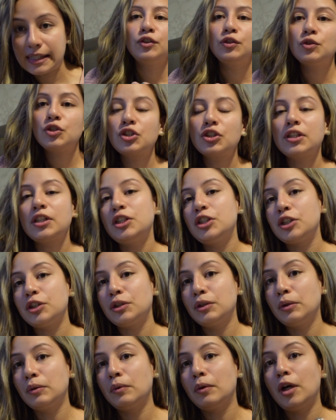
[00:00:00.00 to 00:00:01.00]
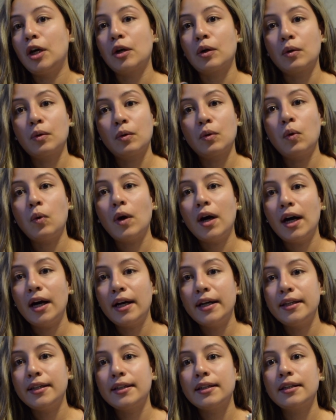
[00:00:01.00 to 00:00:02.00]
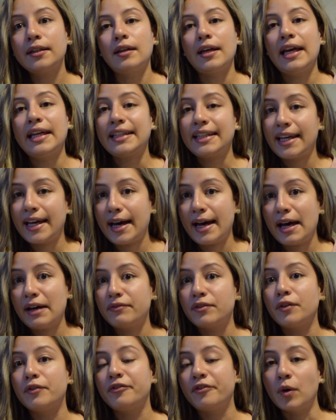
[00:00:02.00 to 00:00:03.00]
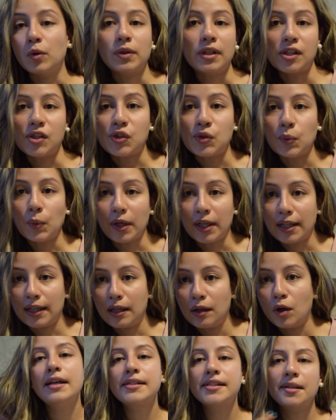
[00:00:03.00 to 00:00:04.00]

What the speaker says: I usually do a quad and calf focused workout.